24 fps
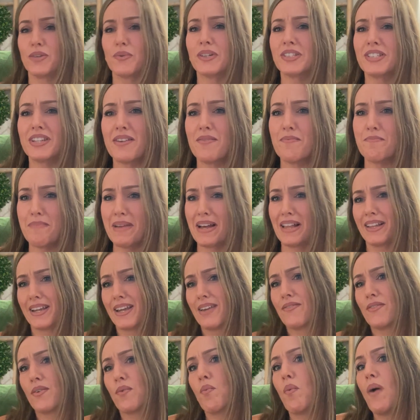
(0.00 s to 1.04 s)
She wasn't even
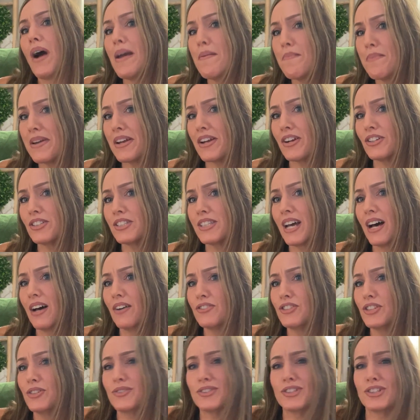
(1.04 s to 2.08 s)
barely even wiping
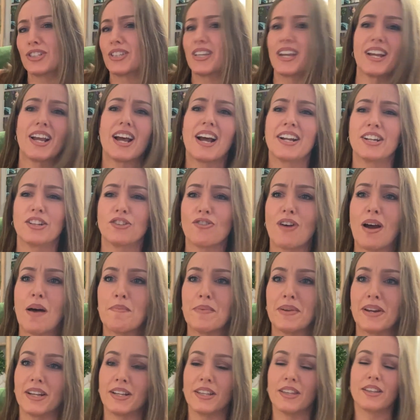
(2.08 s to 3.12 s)
herself. She was just like kind of
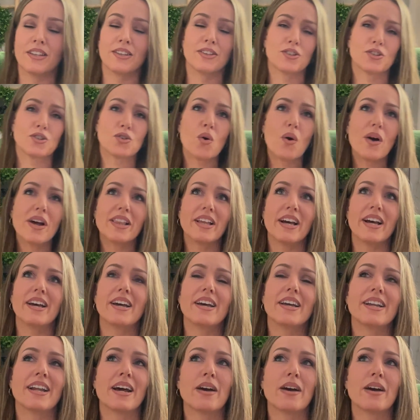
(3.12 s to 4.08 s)
dropping it in the toilet.